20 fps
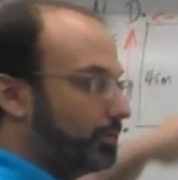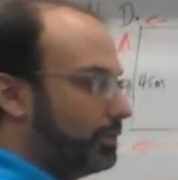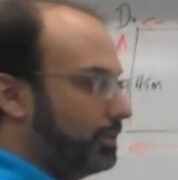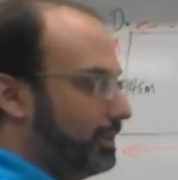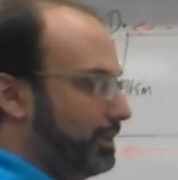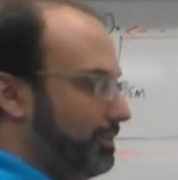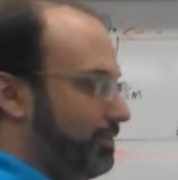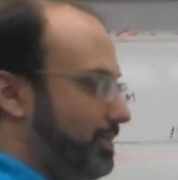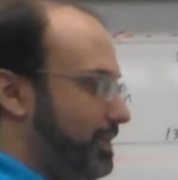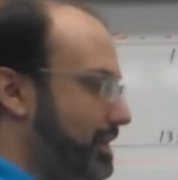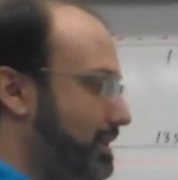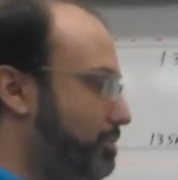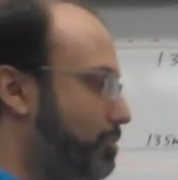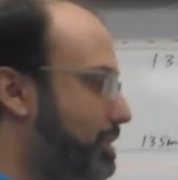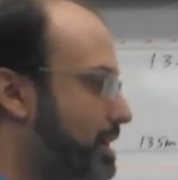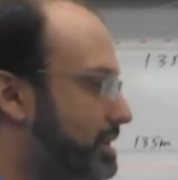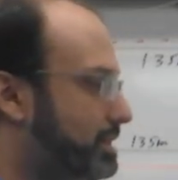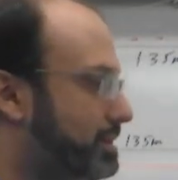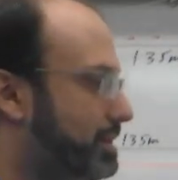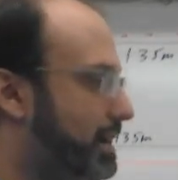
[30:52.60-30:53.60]
if he
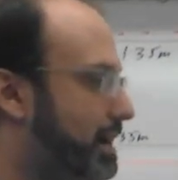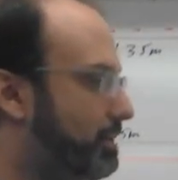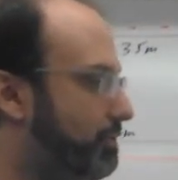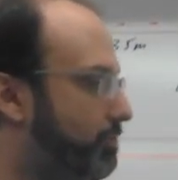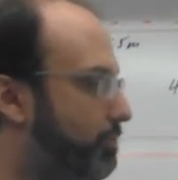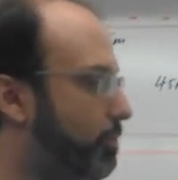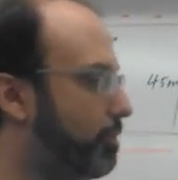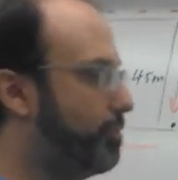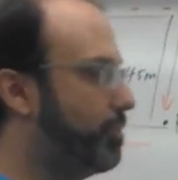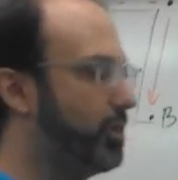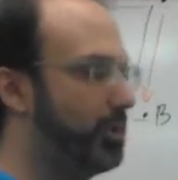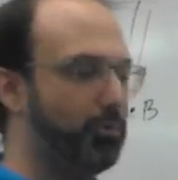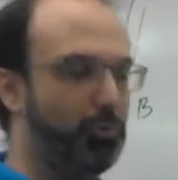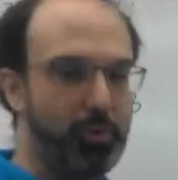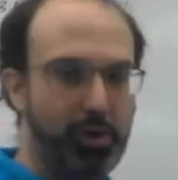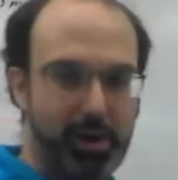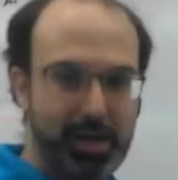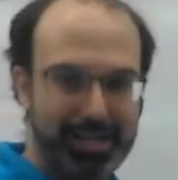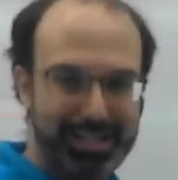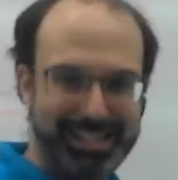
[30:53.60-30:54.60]
went at
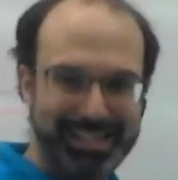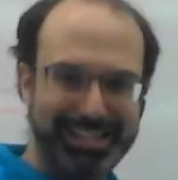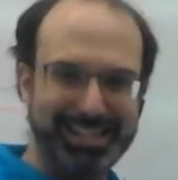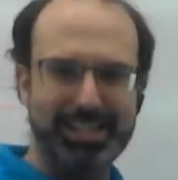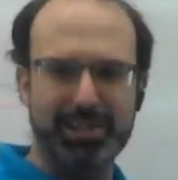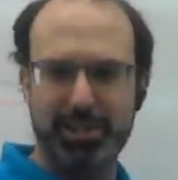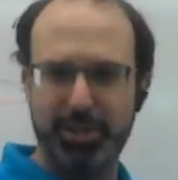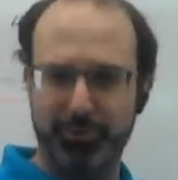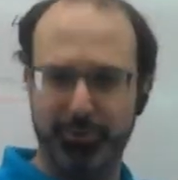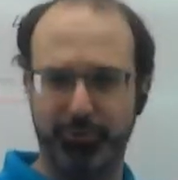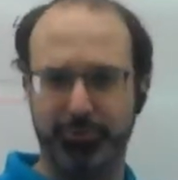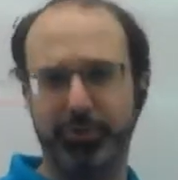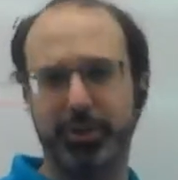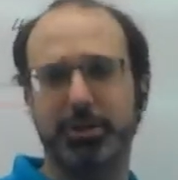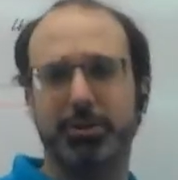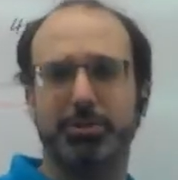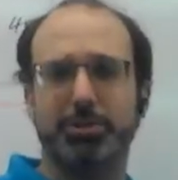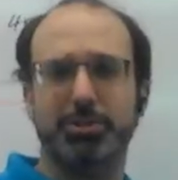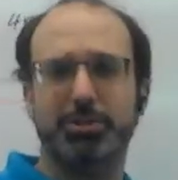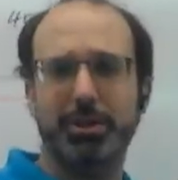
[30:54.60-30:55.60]
4.1, he'd get there
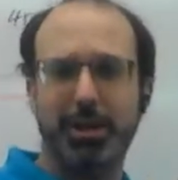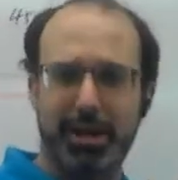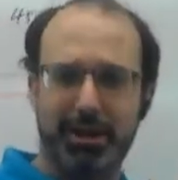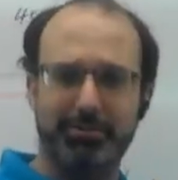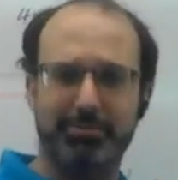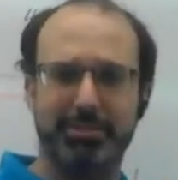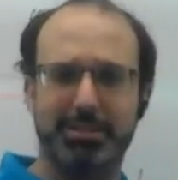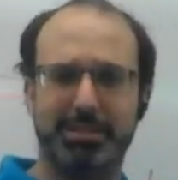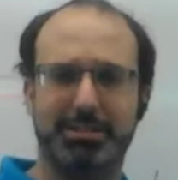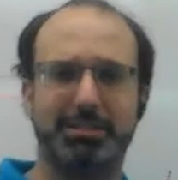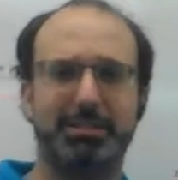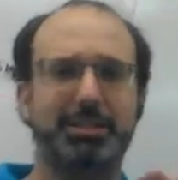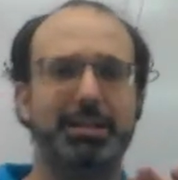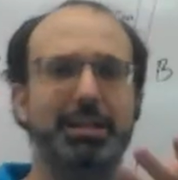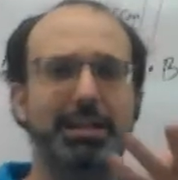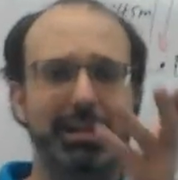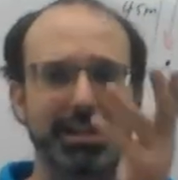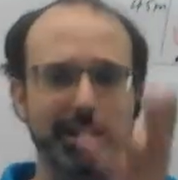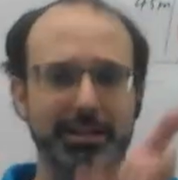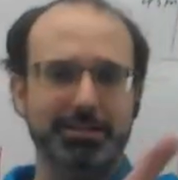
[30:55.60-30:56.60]
first, obviously.
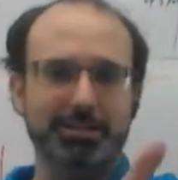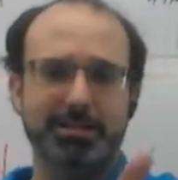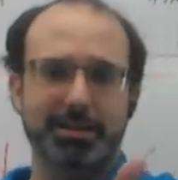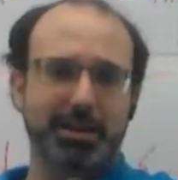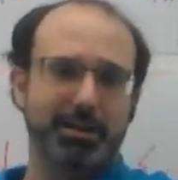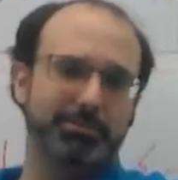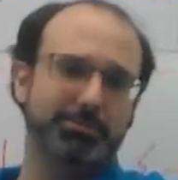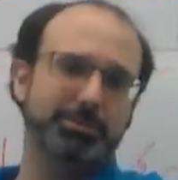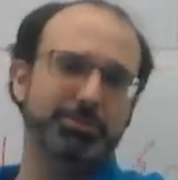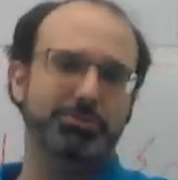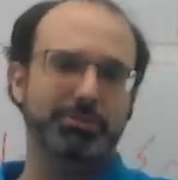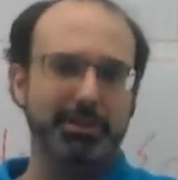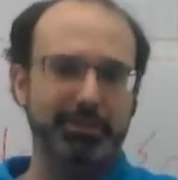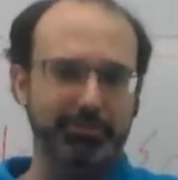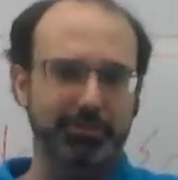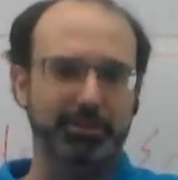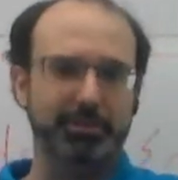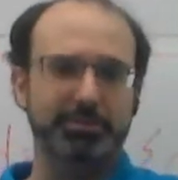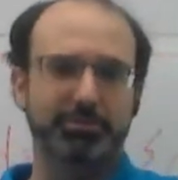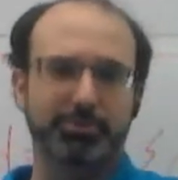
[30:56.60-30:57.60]
He doesn't have to
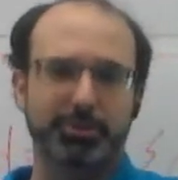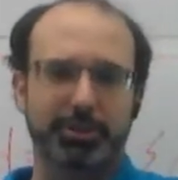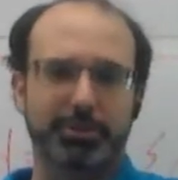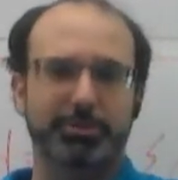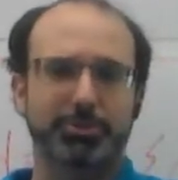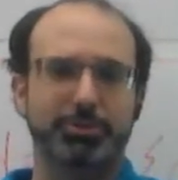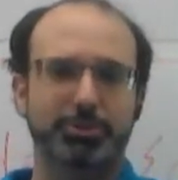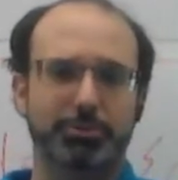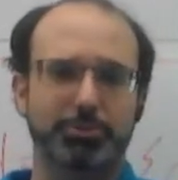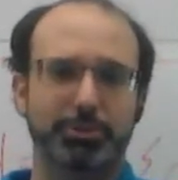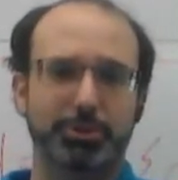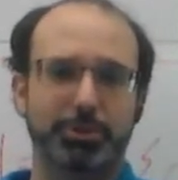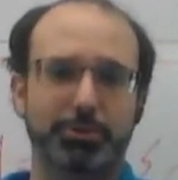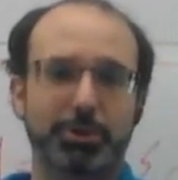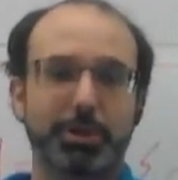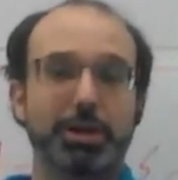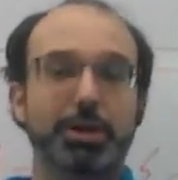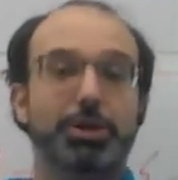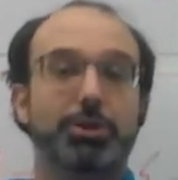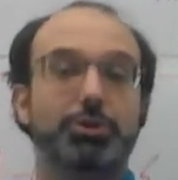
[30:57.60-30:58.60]
travel as far as you do.
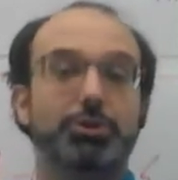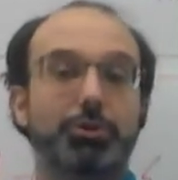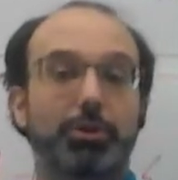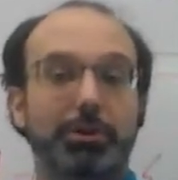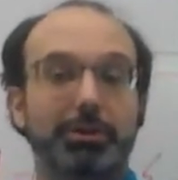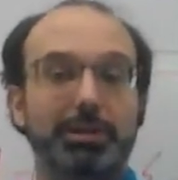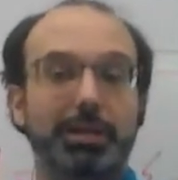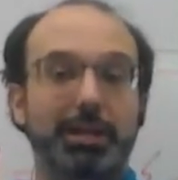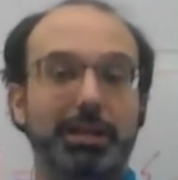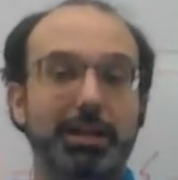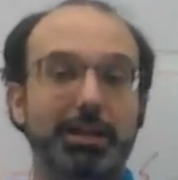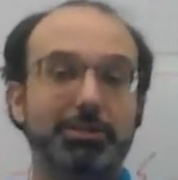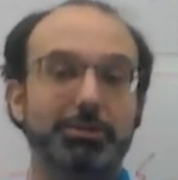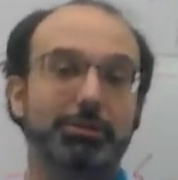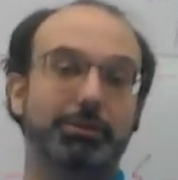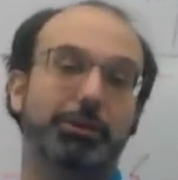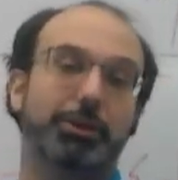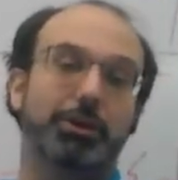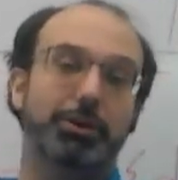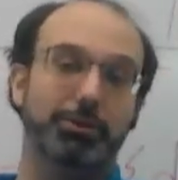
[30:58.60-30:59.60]
You're taking the
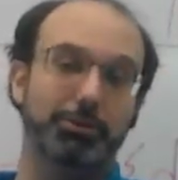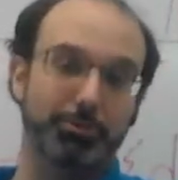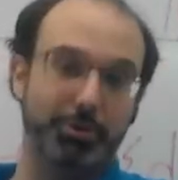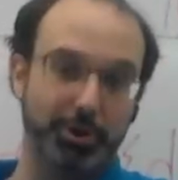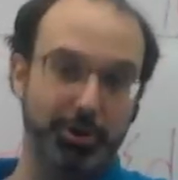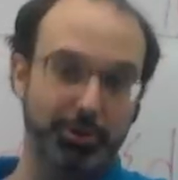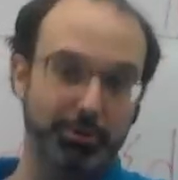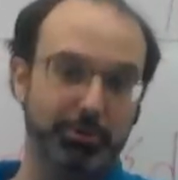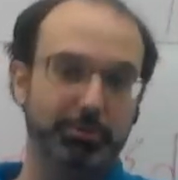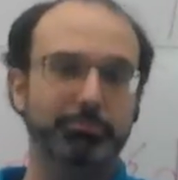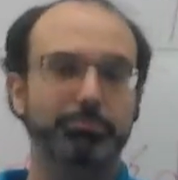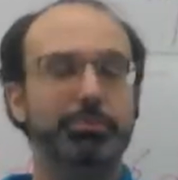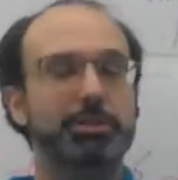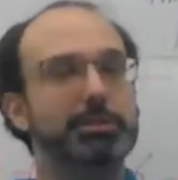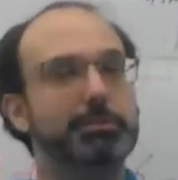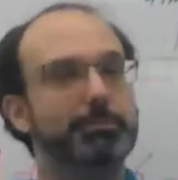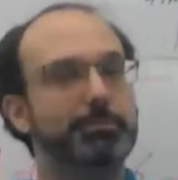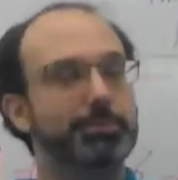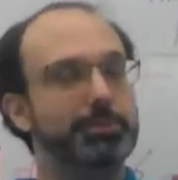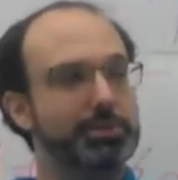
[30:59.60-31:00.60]
long road,
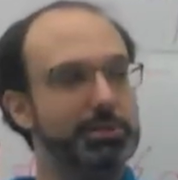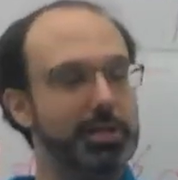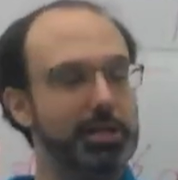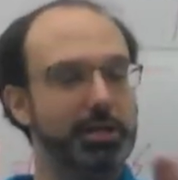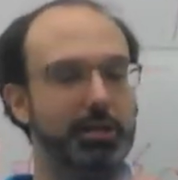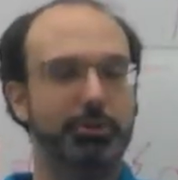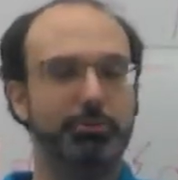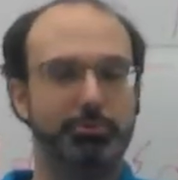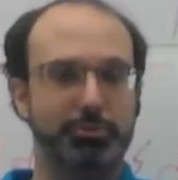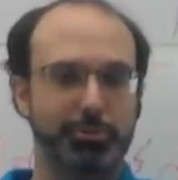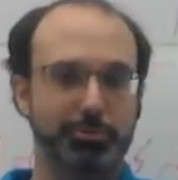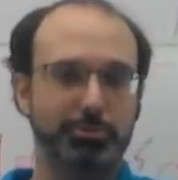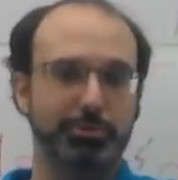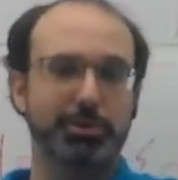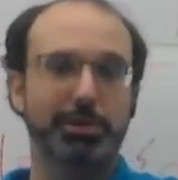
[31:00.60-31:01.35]
the scenic route.